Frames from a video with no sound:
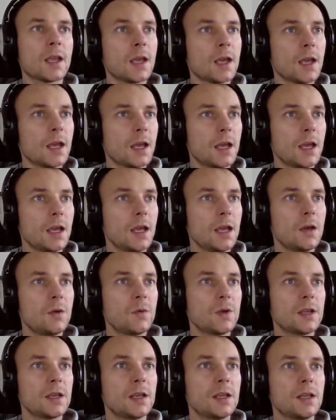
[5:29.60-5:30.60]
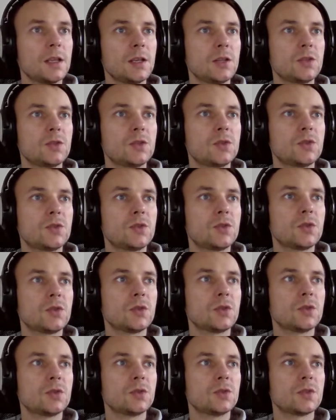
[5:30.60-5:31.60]
Here we need to
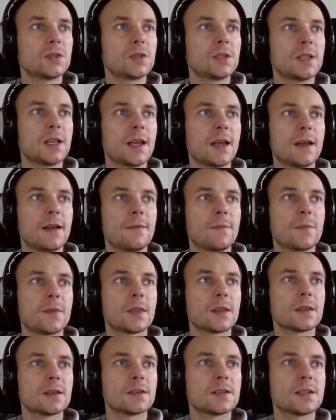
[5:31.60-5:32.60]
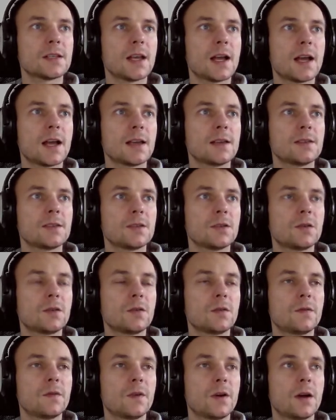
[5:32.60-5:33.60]
choose the size
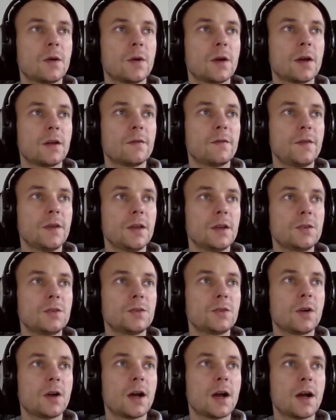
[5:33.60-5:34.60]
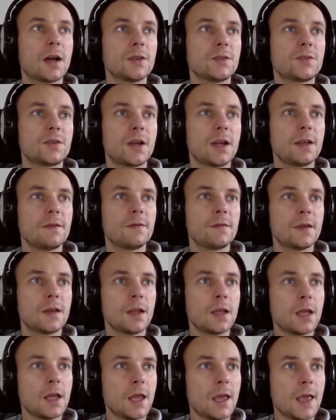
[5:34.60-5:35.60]
of our virtual hard drive
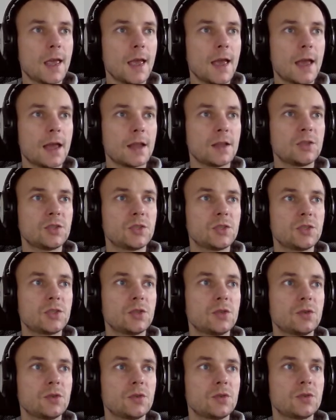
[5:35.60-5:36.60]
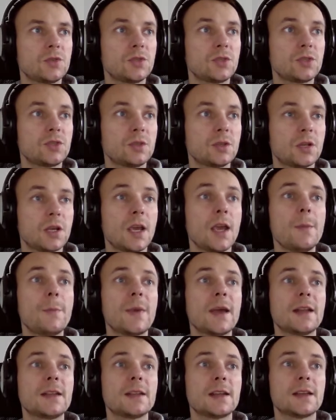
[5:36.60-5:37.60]
and keep
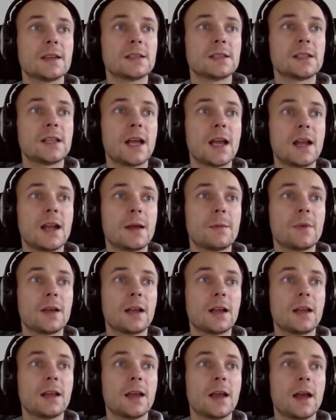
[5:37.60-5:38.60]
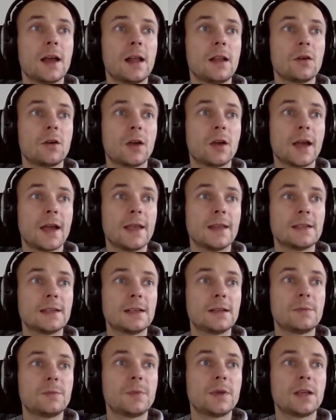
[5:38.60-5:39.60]
it as dynamically
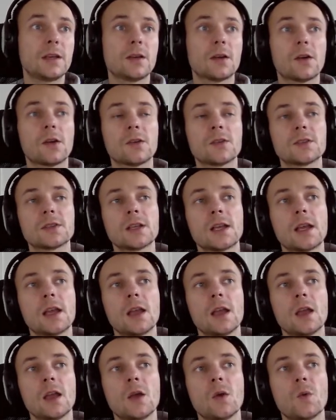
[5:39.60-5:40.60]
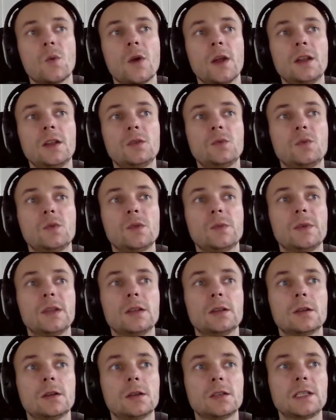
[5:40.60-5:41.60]
allocated, because when it would be
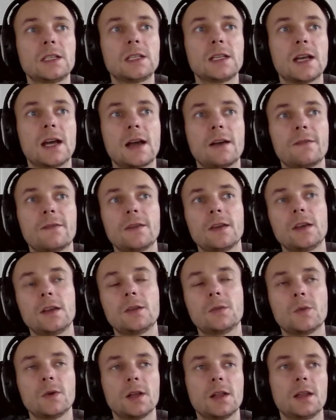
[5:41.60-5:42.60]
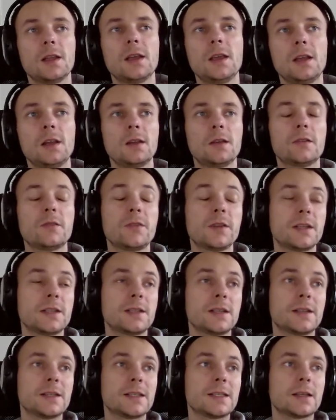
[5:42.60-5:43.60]
not enough, it will increase
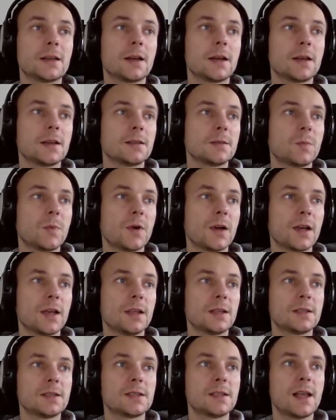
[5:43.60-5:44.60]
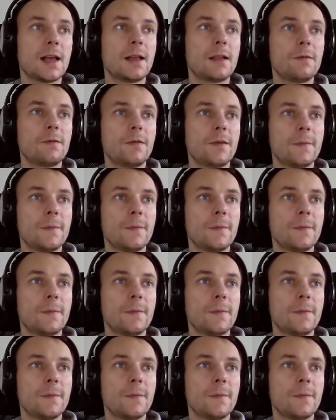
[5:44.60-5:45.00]
its size by itself.